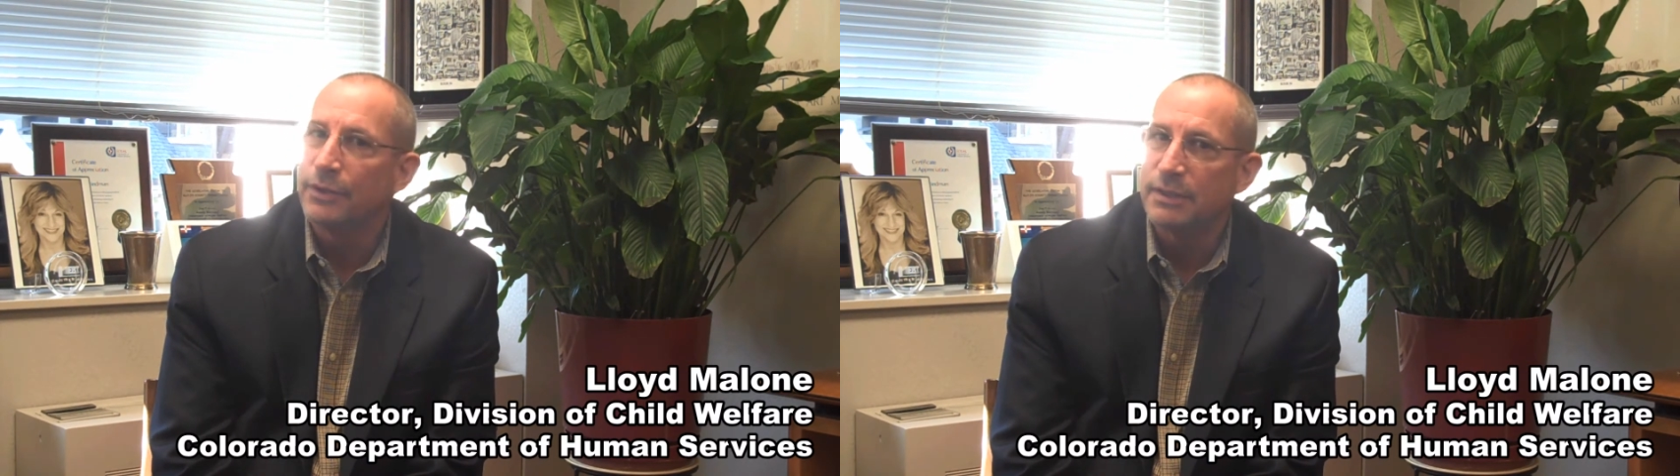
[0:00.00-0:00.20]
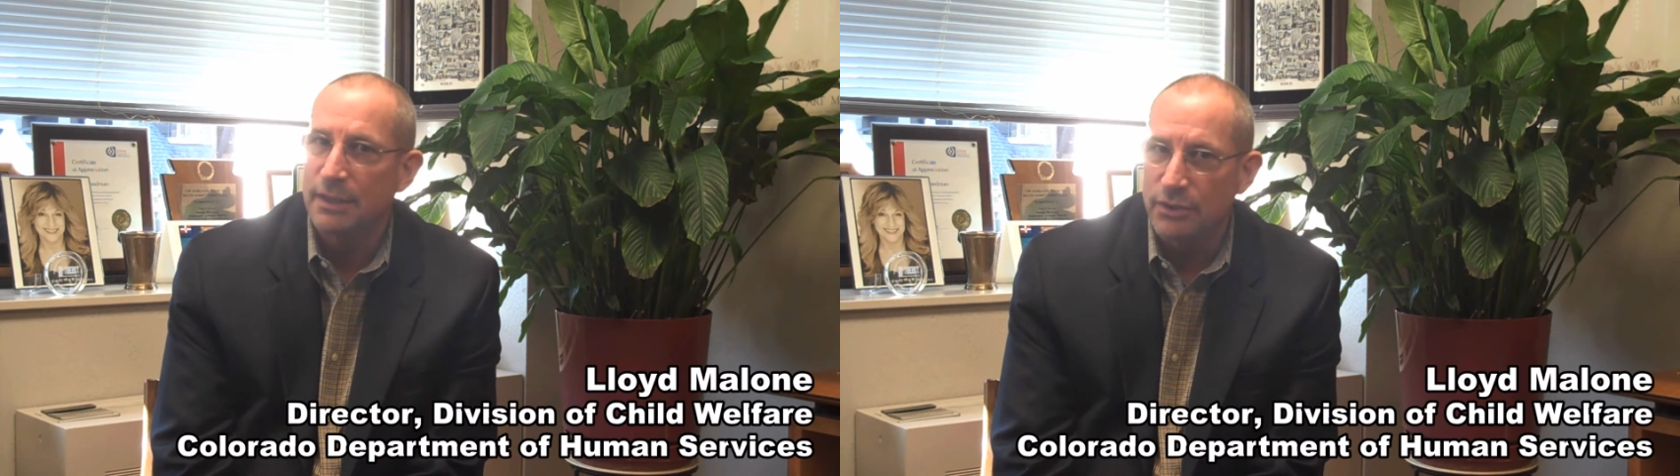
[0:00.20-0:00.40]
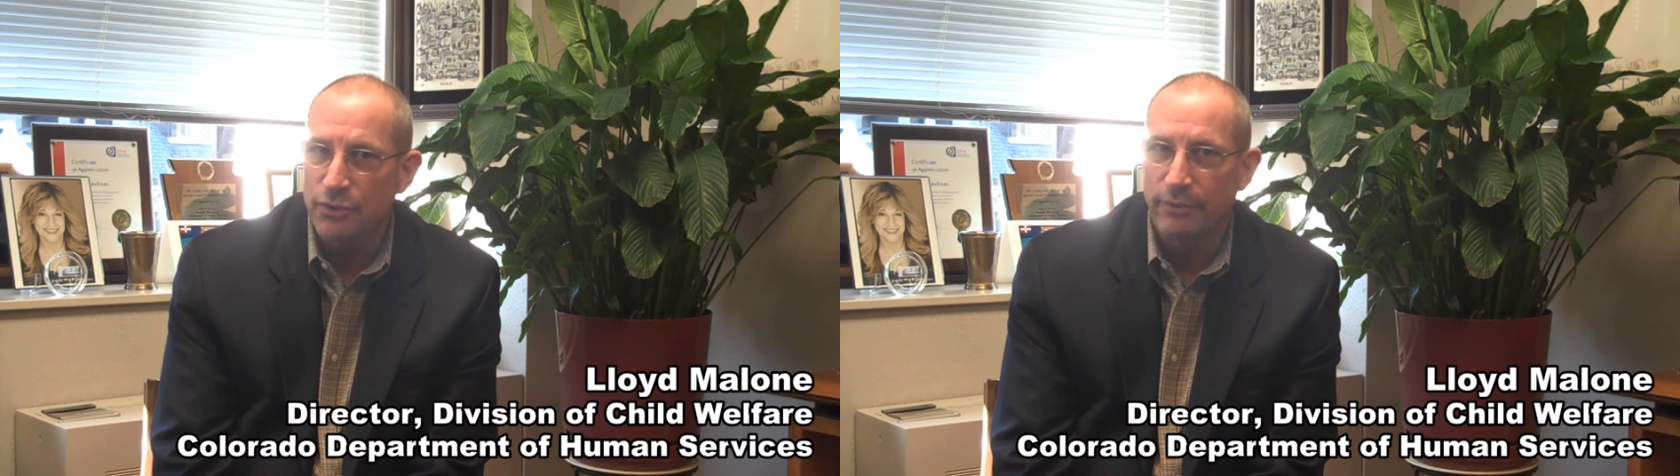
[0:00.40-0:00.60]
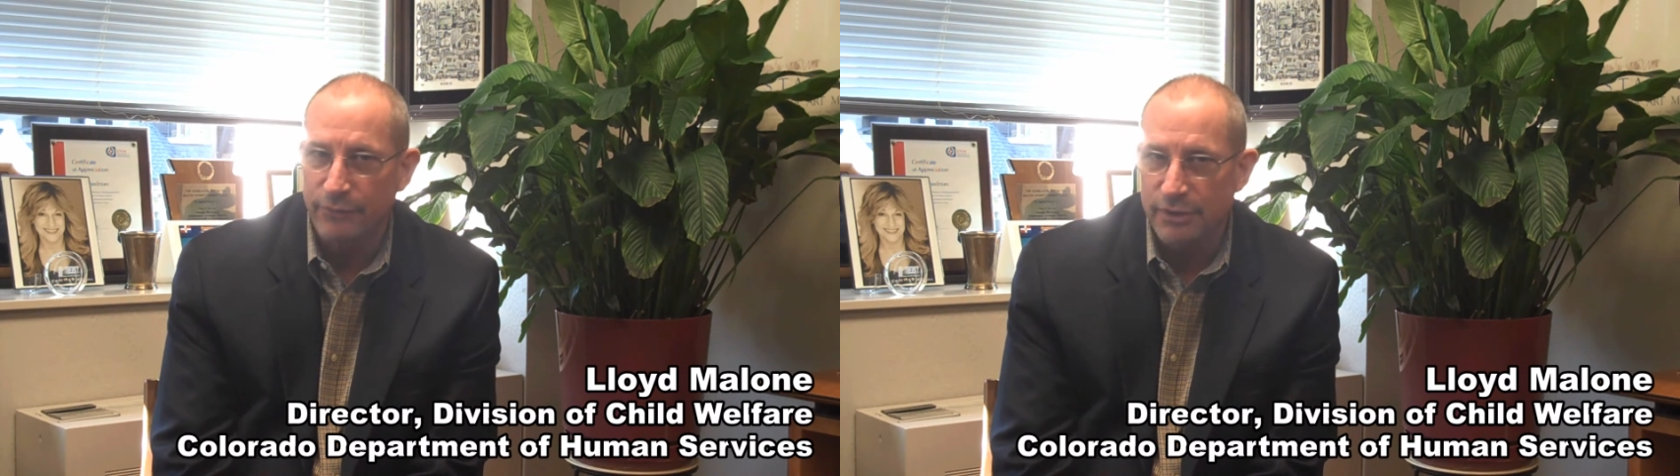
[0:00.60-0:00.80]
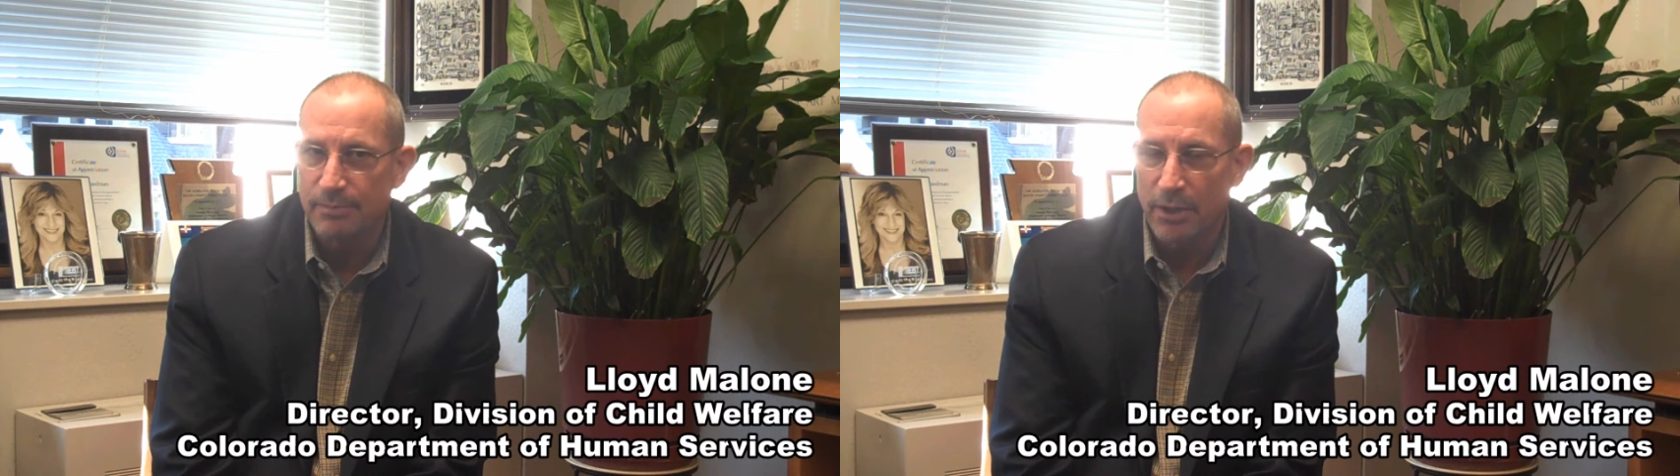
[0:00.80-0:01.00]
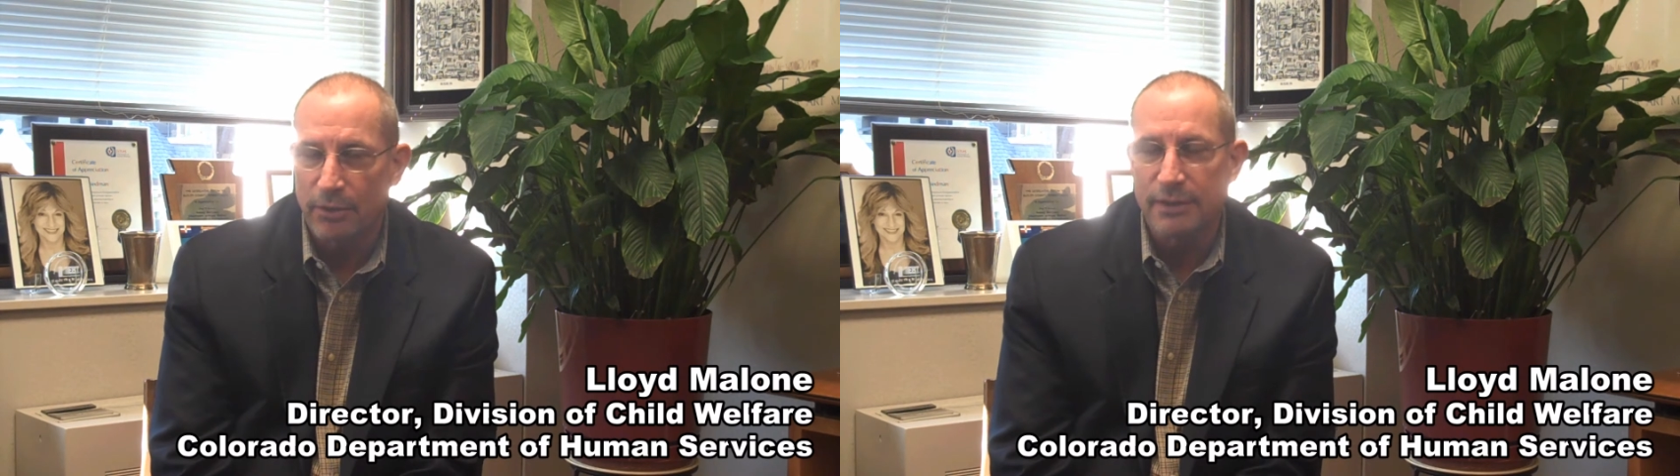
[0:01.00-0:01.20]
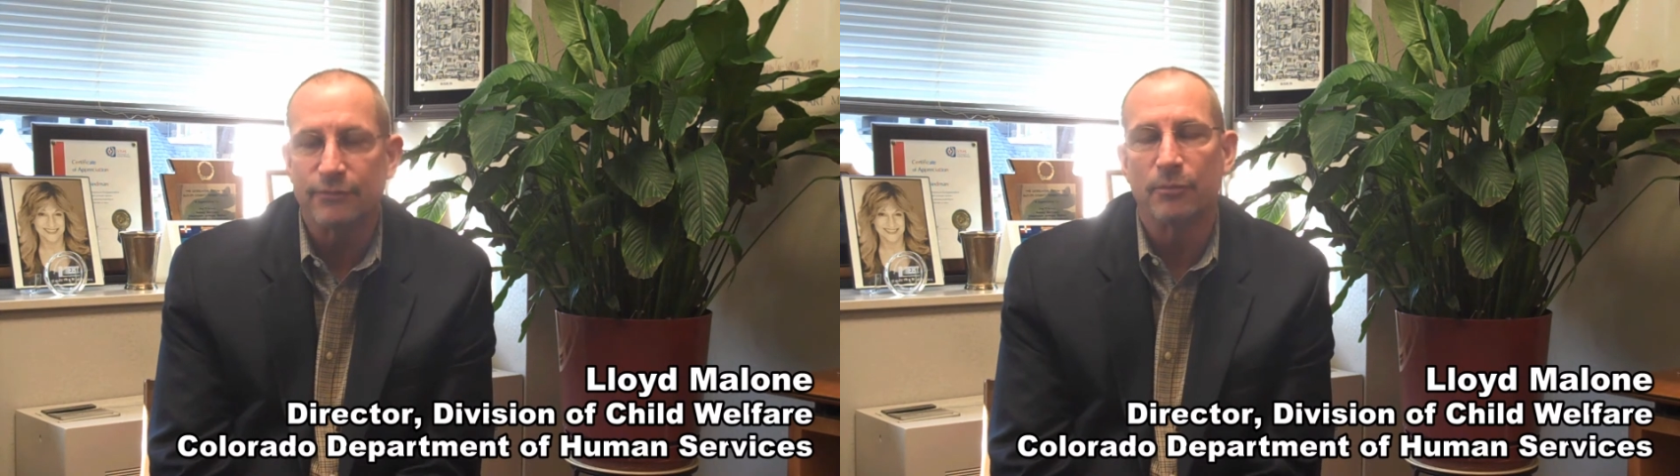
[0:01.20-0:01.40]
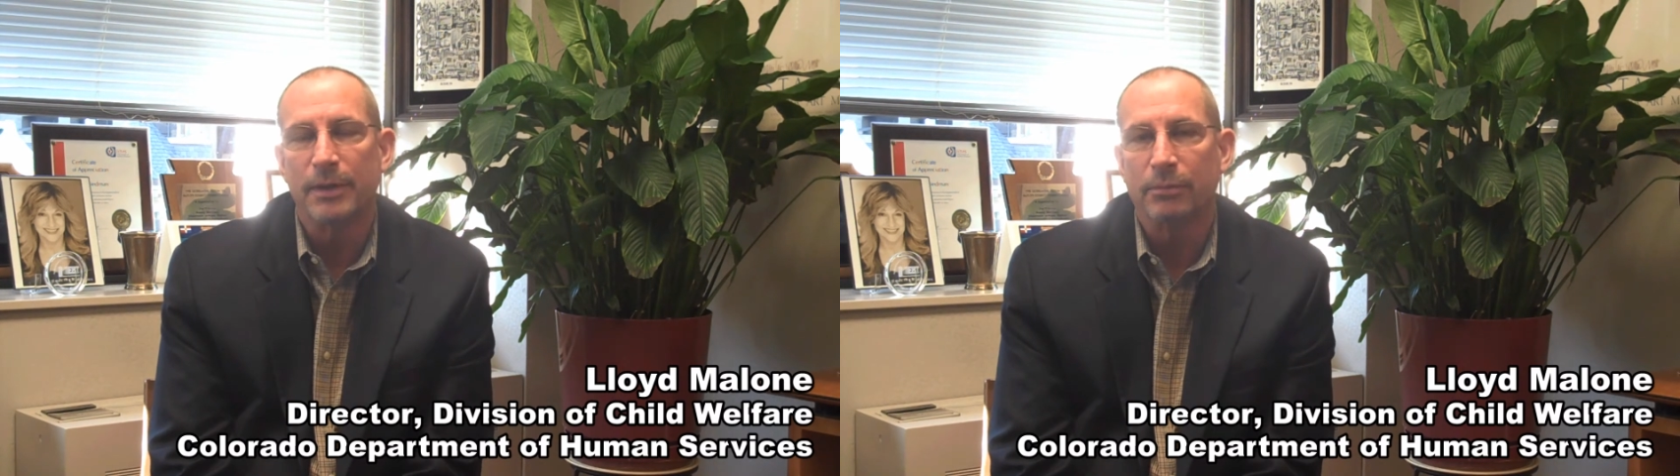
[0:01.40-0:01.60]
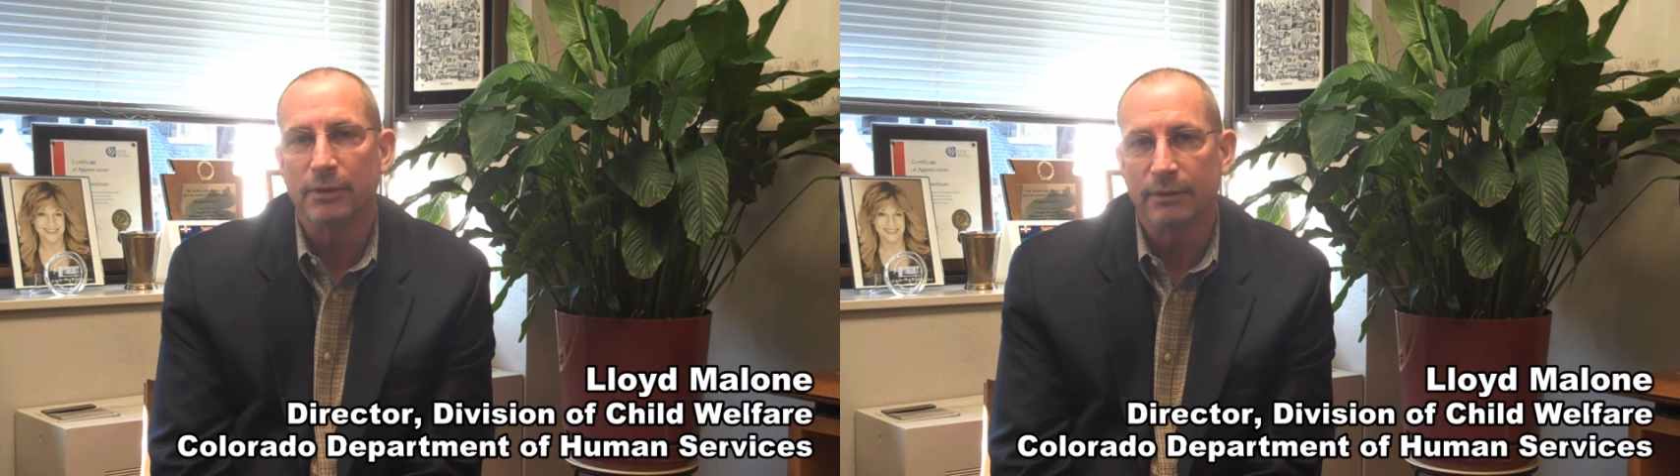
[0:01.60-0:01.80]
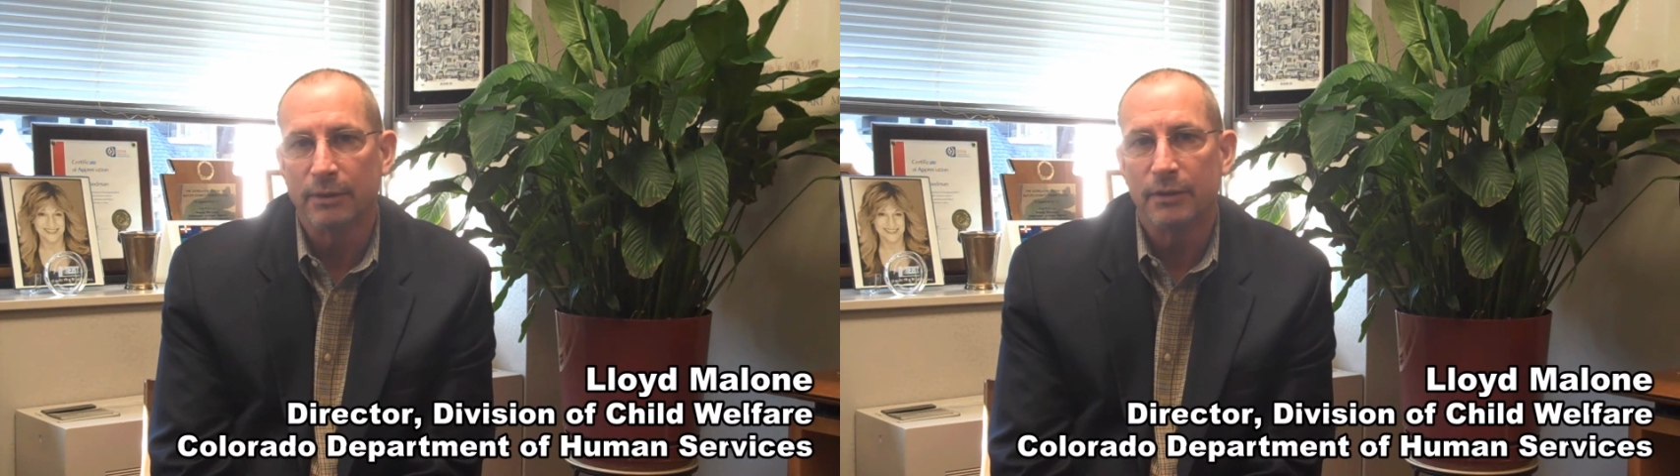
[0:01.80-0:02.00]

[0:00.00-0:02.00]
this issue of disparities for people,